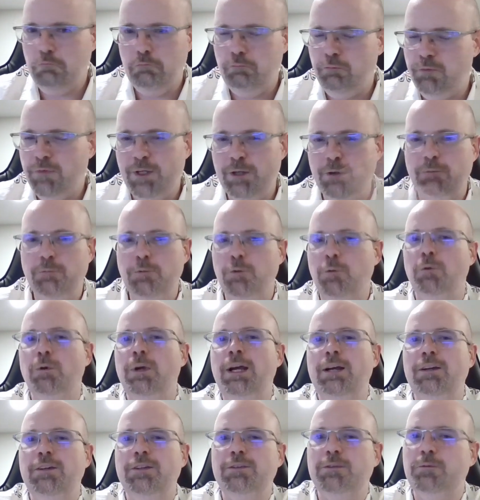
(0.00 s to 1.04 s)
you know for
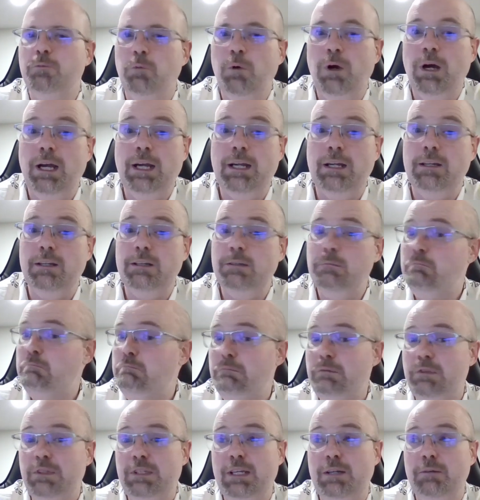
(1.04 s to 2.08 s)
x y
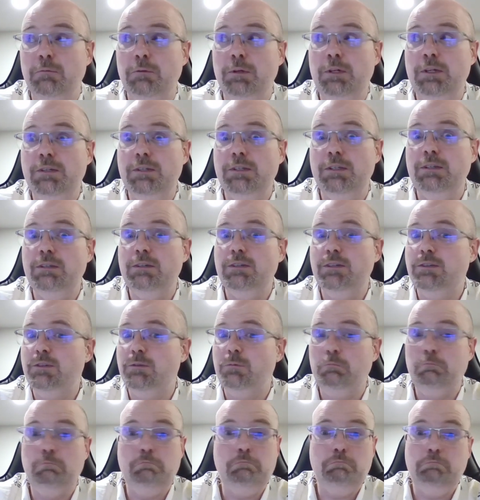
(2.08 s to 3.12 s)
z reason
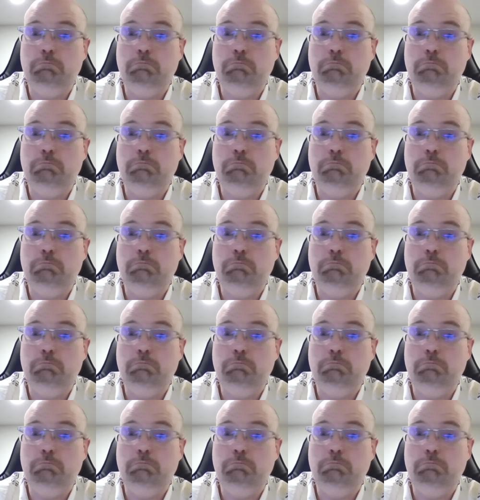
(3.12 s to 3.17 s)
just